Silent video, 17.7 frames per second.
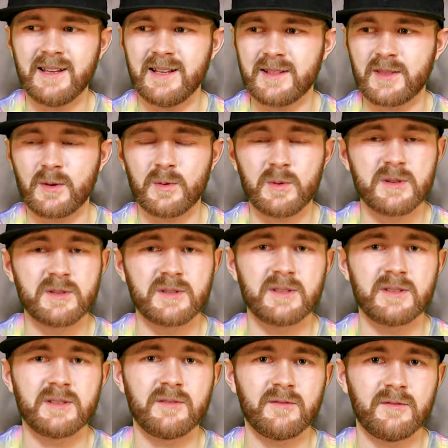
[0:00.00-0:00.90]
There
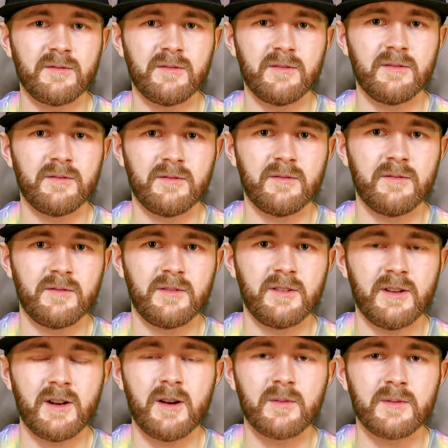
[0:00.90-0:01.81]
was,
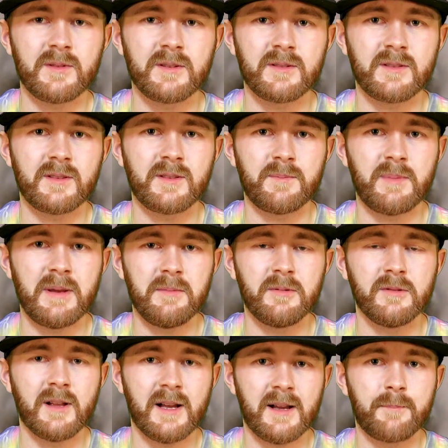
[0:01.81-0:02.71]
that
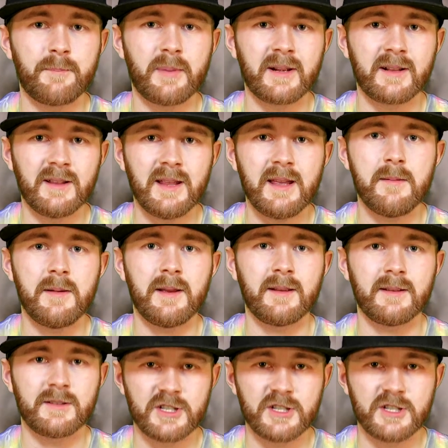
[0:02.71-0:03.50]
people have been claiming,